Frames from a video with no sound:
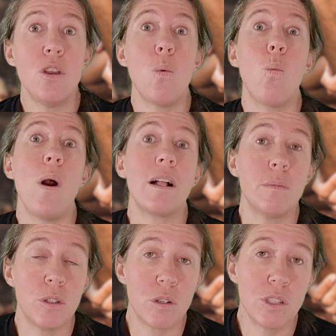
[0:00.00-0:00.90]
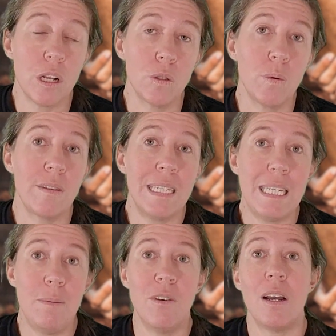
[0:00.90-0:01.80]
you're welcome to consult one of the
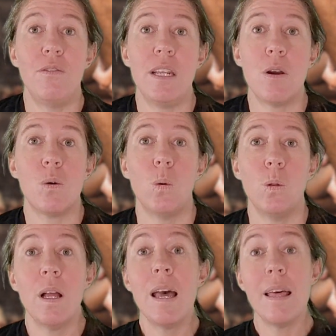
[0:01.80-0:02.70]
team via video call.